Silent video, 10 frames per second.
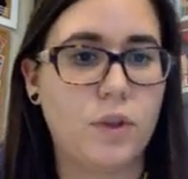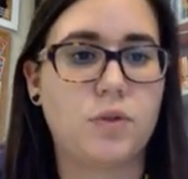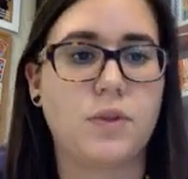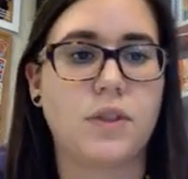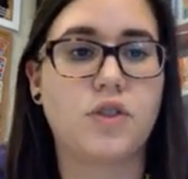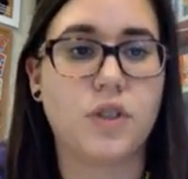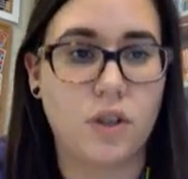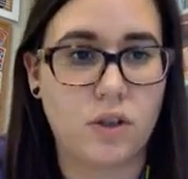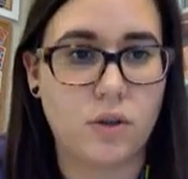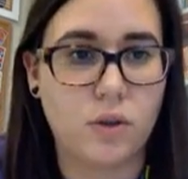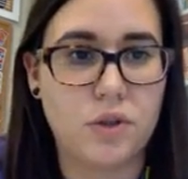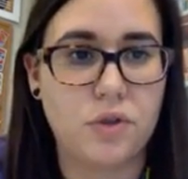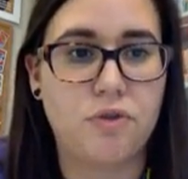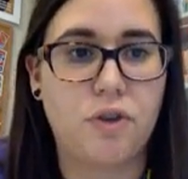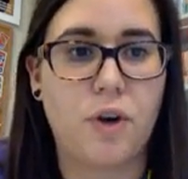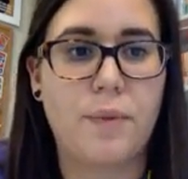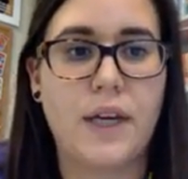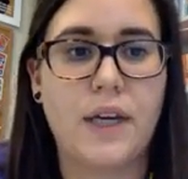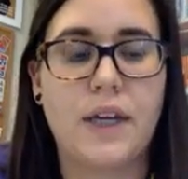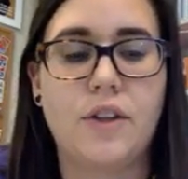which was critical to
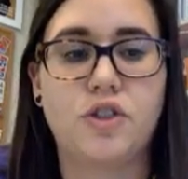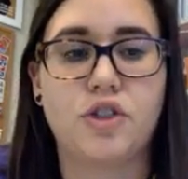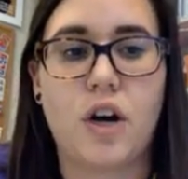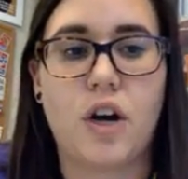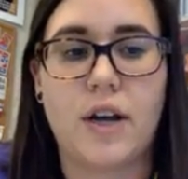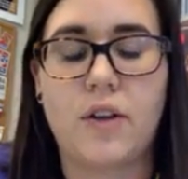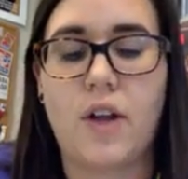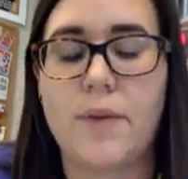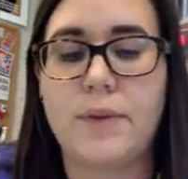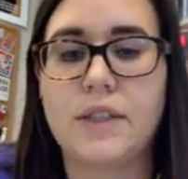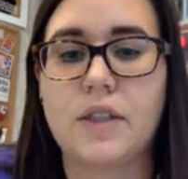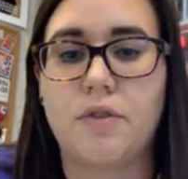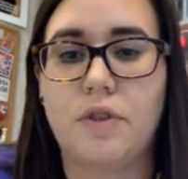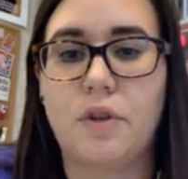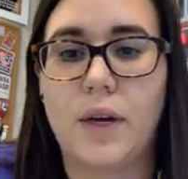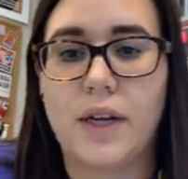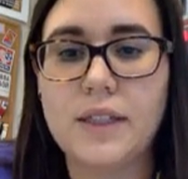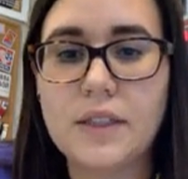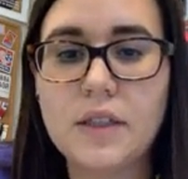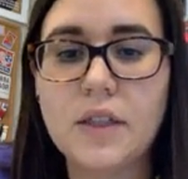farming in the dry climates of the
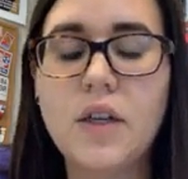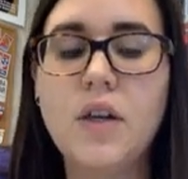West.